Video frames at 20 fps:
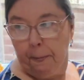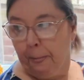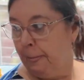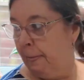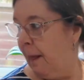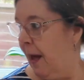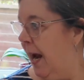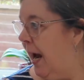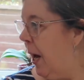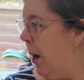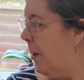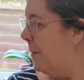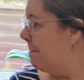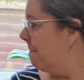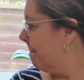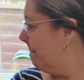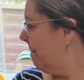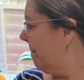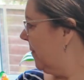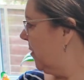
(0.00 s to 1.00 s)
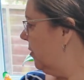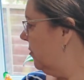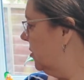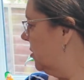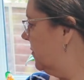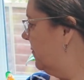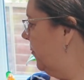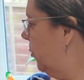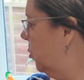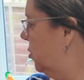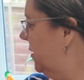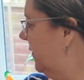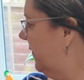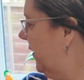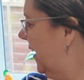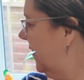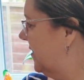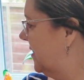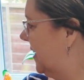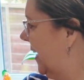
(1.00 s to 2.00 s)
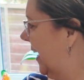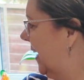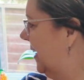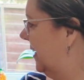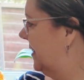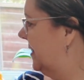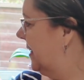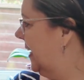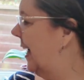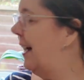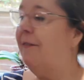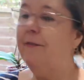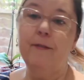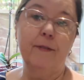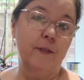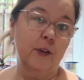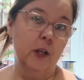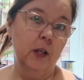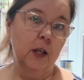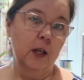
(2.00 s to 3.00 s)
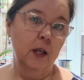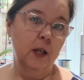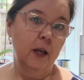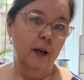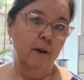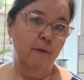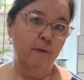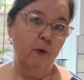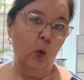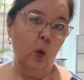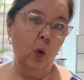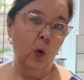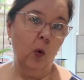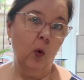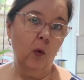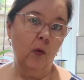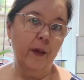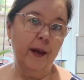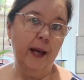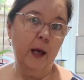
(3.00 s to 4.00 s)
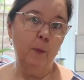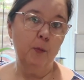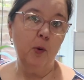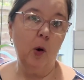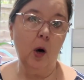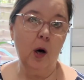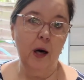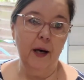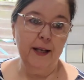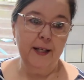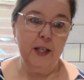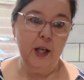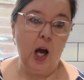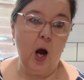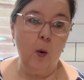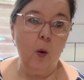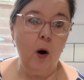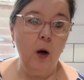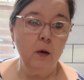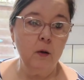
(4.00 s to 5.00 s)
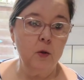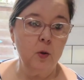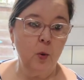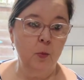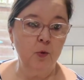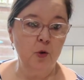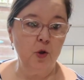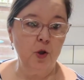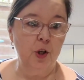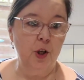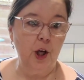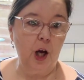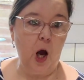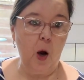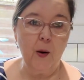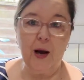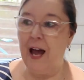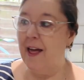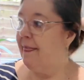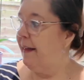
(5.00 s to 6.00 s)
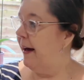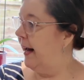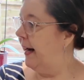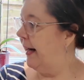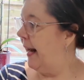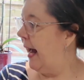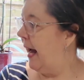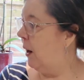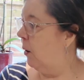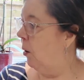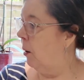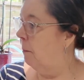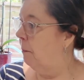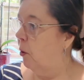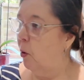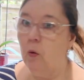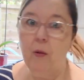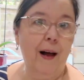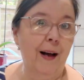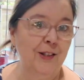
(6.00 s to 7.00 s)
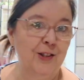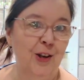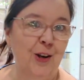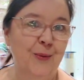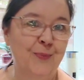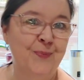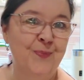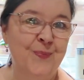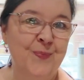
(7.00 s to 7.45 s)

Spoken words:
Now, there's 45 seconds left for the broccoli to go on, so I'm just going to go get that now and put that on.